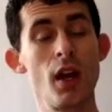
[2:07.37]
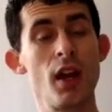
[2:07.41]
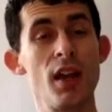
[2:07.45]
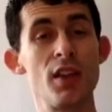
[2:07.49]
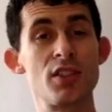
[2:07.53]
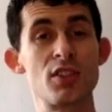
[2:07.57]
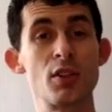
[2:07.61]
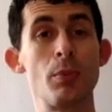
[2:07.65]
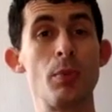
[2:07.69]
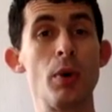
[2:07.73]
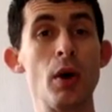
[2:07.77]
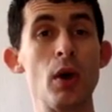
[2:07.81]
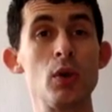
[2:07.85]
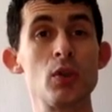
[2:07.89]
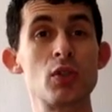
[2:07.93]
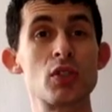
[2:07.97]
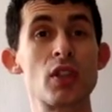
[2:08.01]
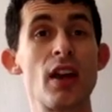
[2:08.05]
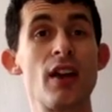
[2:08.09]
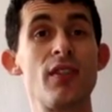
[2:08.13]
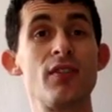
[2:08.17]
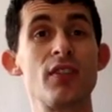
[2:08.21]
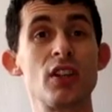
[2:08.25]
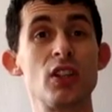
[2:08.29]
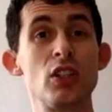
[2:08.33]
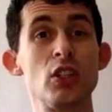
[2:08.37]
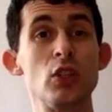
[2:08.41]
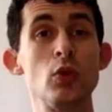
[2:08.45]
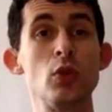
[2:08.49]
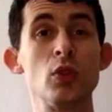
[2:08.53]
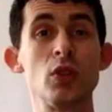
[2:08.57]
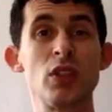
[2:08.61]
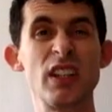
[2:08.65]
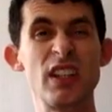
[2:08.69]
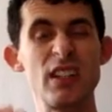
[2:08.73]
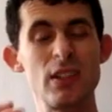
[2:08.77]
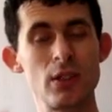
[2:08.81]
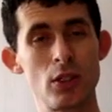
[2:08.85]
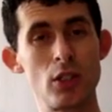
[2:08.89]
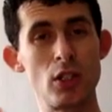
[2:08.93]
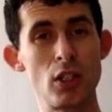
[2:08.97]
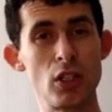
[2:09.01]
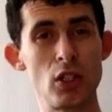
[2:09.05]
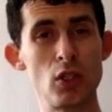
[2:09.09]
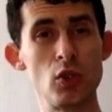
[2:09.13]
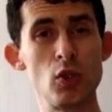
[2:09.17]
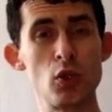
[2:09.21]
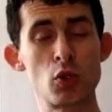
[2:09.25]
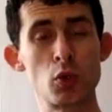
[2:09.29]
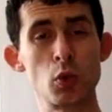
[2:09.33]
as opposed to having the
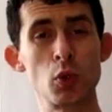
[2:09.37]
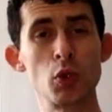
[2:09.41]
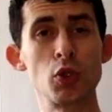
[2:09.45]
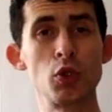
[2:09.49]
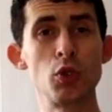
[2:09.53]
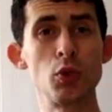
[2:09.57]
usual